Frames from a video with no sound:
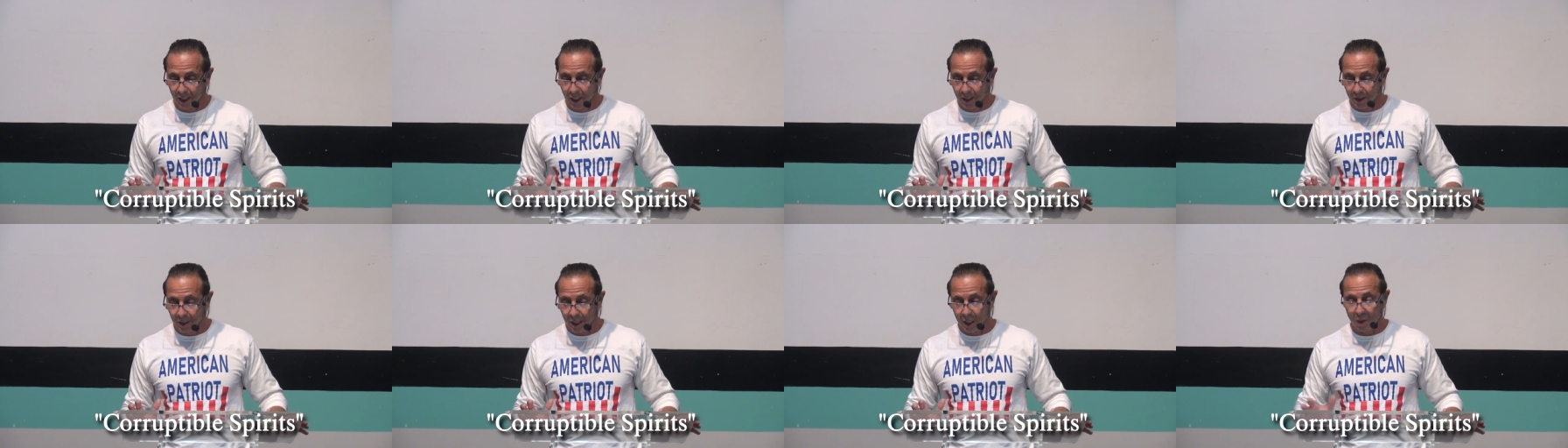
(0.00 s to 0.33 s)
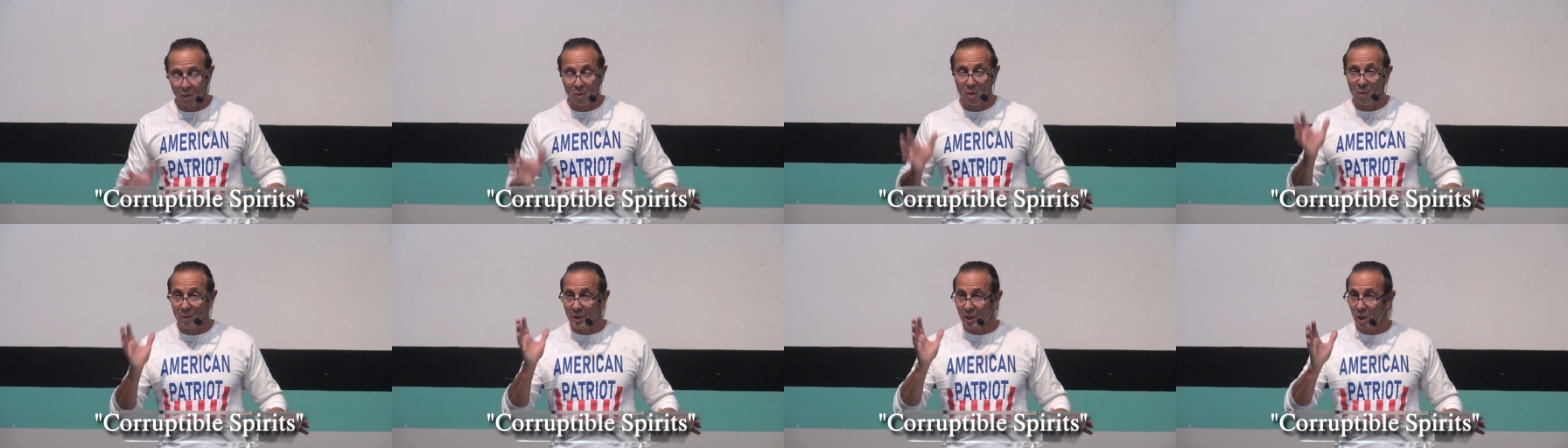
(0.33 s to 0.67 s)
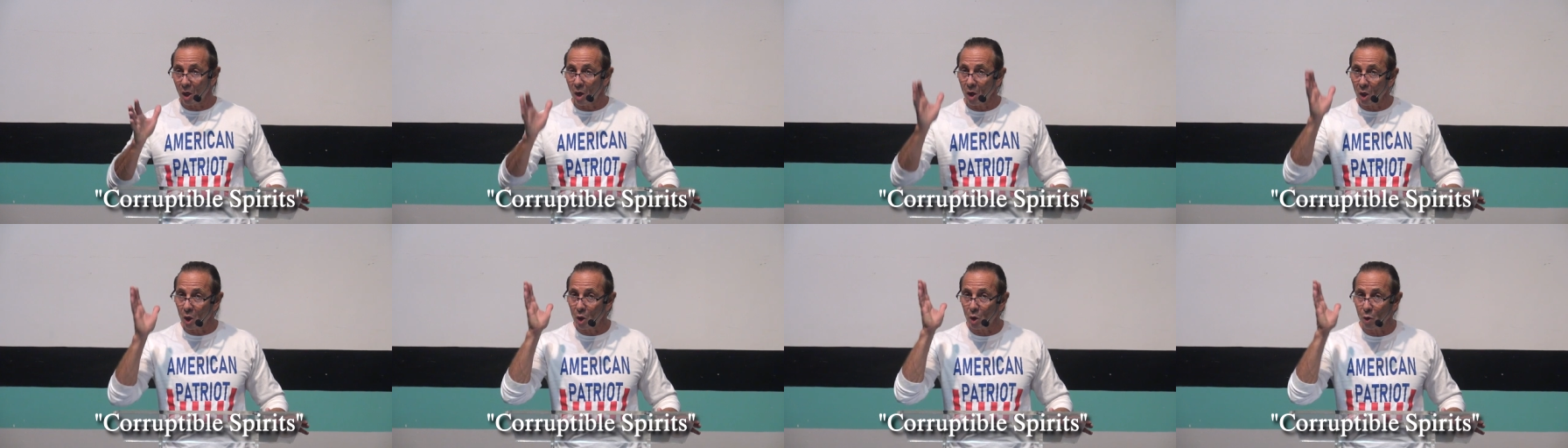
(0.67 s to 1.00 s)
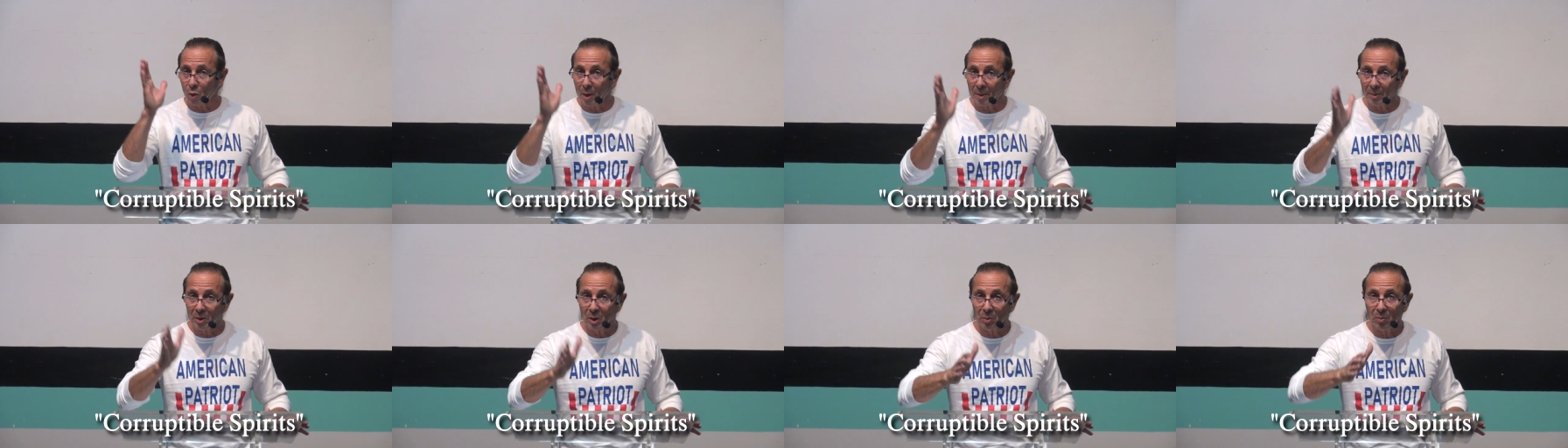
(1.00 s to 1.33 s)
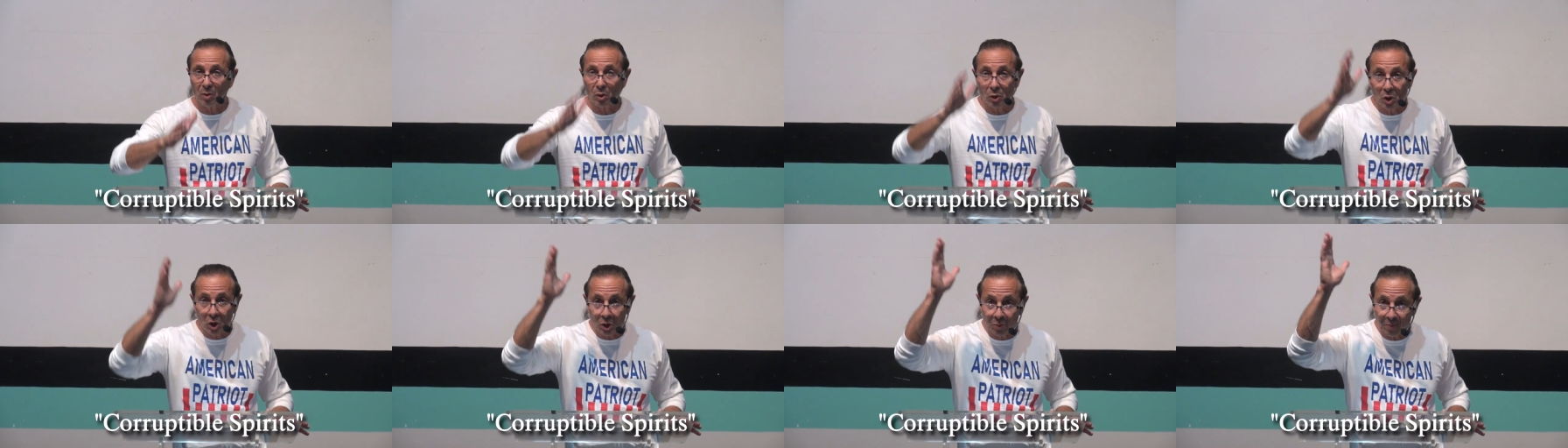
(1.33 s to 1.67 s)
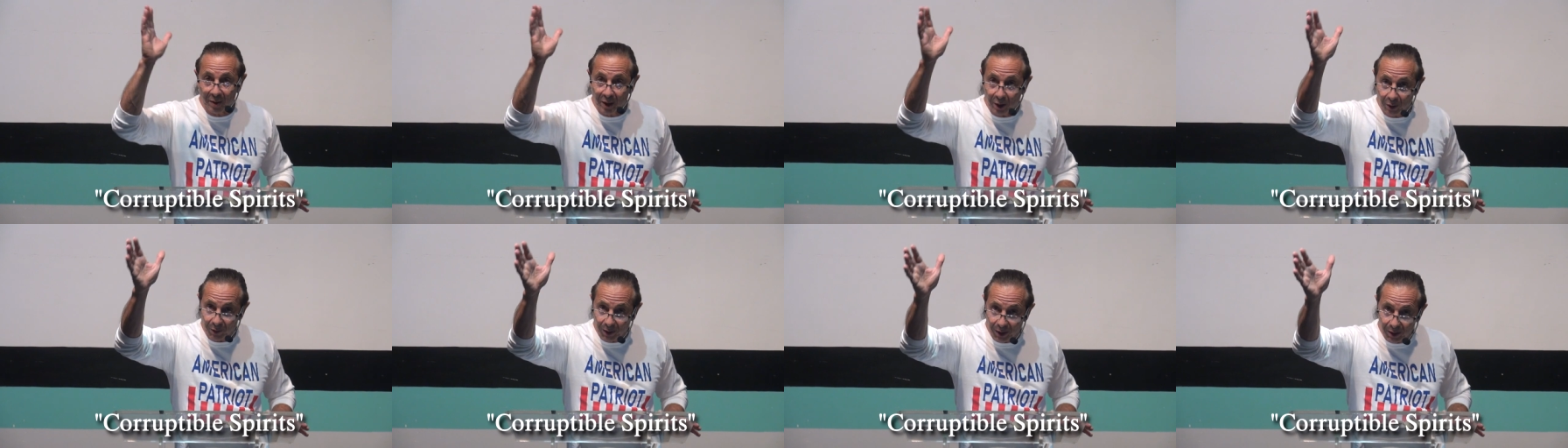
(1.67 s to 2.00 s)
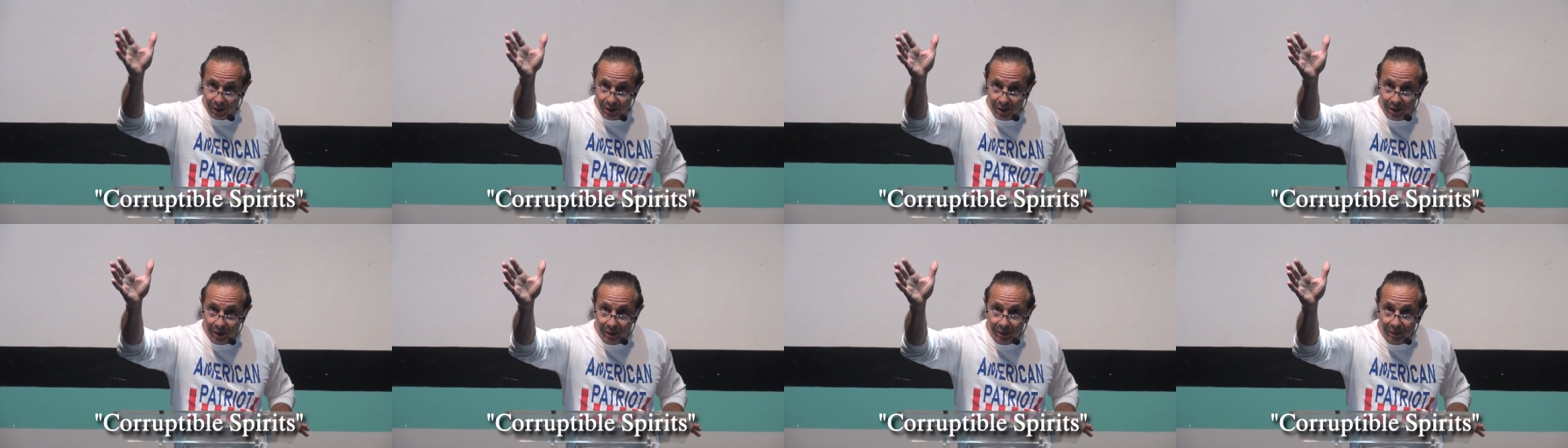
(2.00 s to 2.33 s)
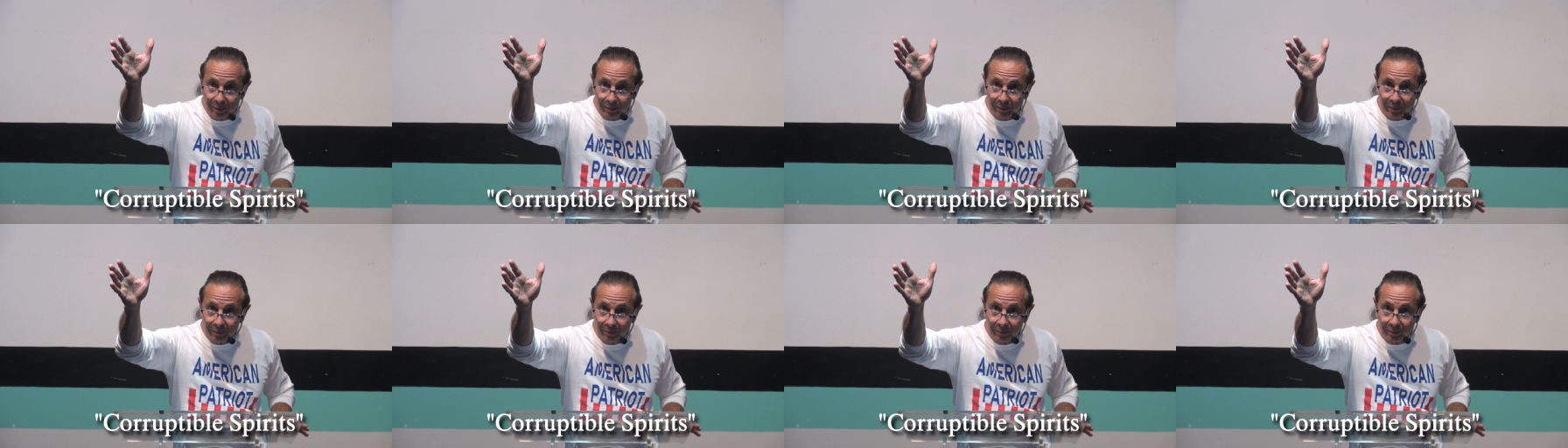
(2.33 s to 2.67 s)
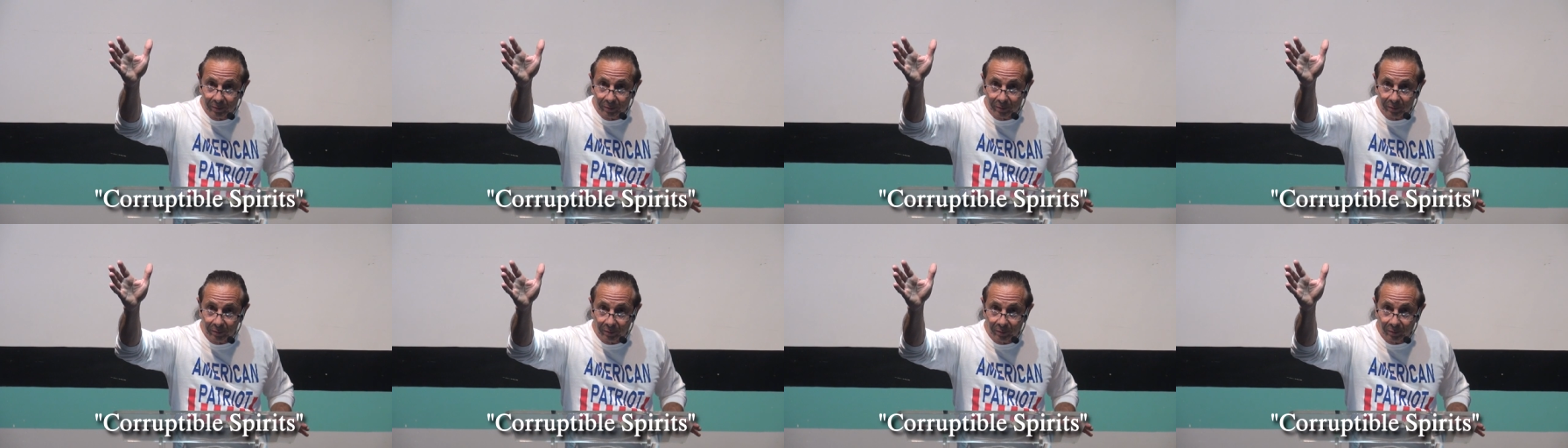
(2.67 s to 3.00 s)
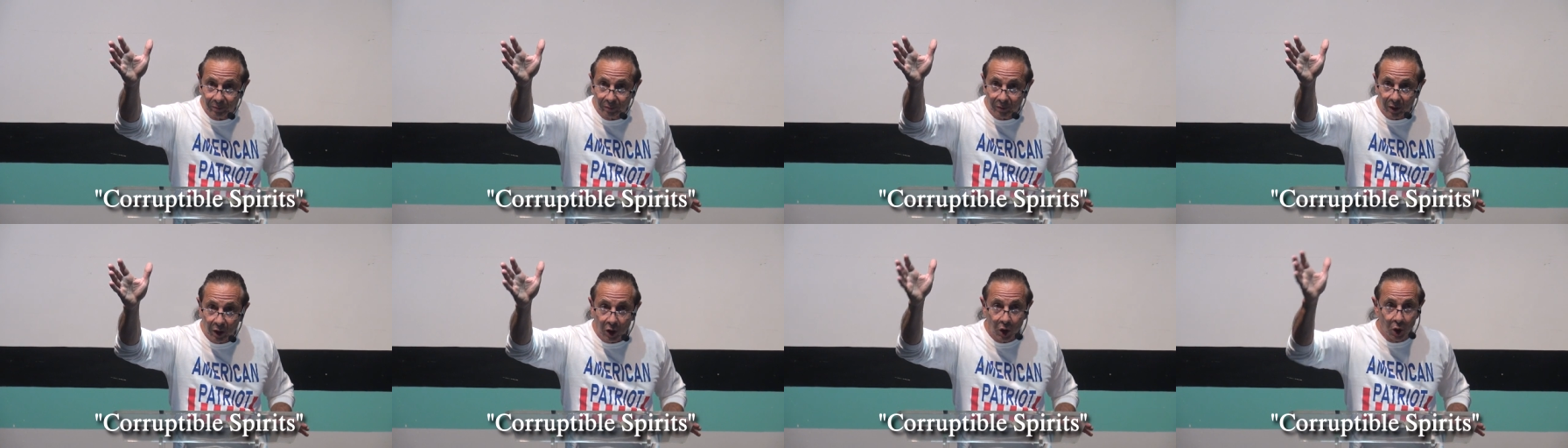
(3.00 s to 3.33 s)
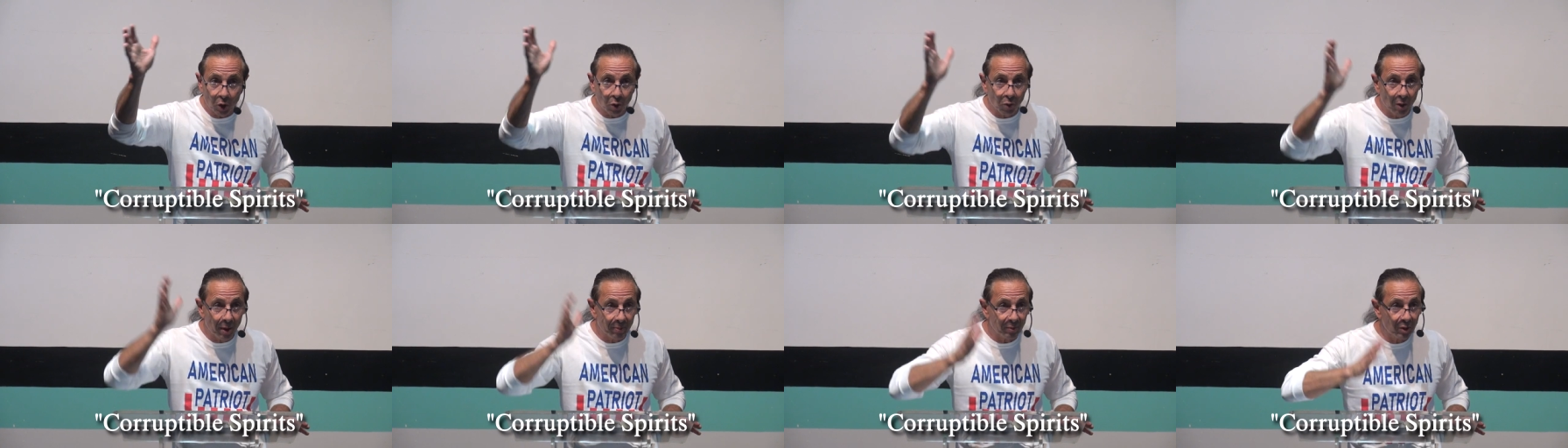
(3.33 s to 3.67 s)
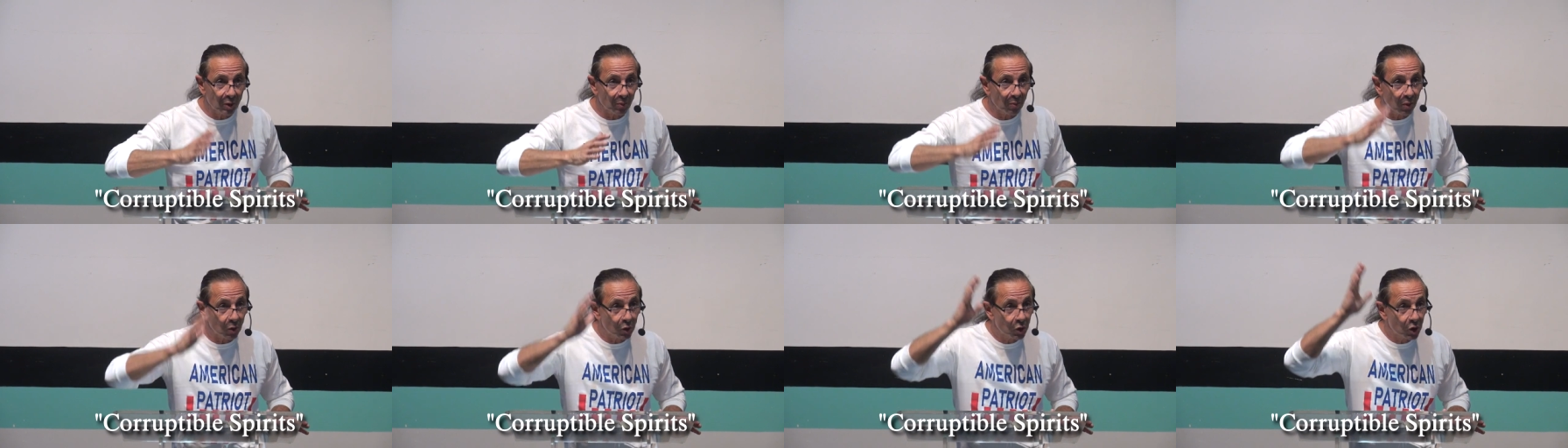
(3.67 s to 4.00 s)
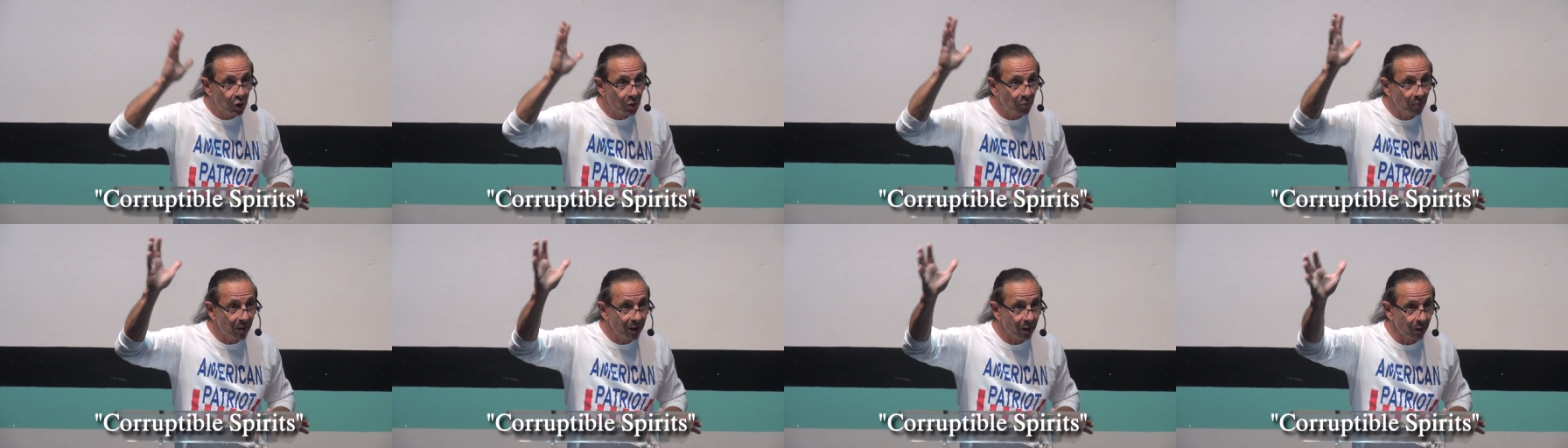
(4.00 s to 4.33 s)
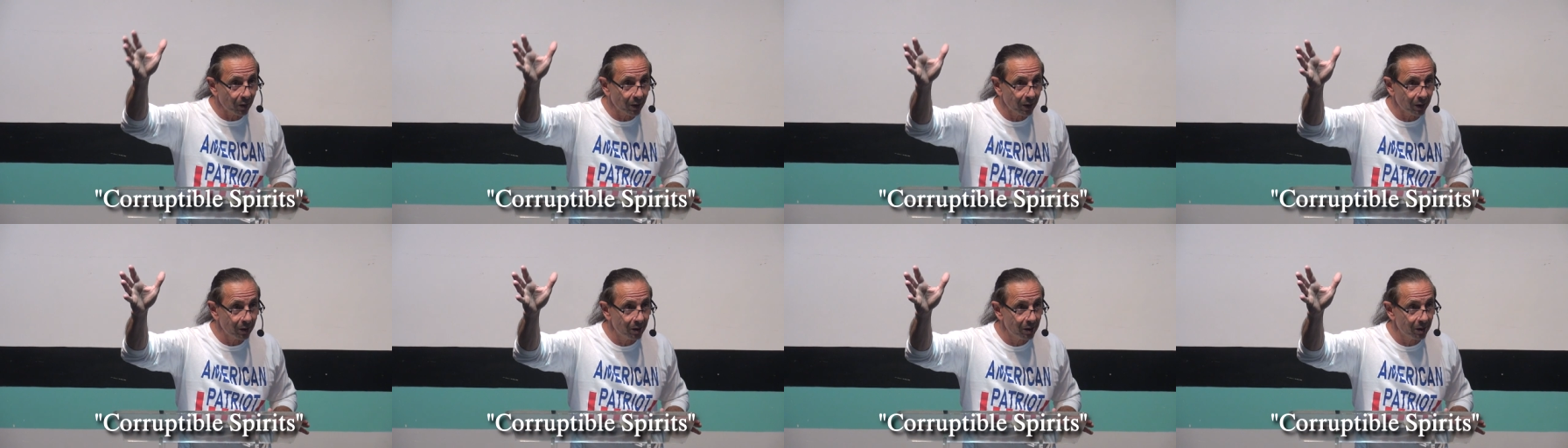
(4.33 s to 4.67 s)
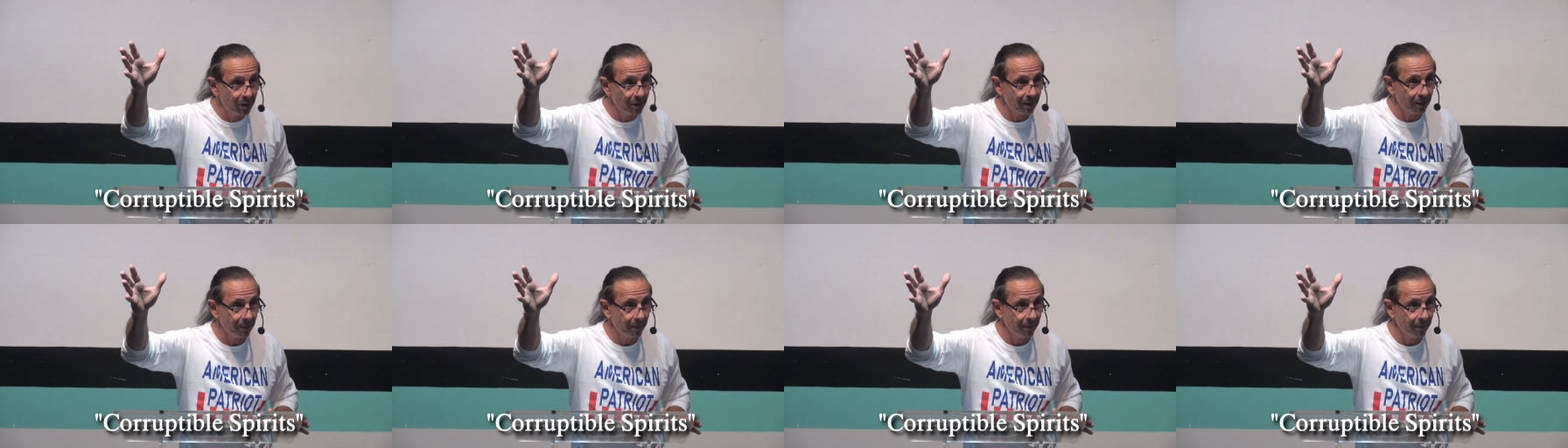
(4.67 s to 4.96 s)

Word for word: They're what we call corruptible spirits. Corruptible spirits.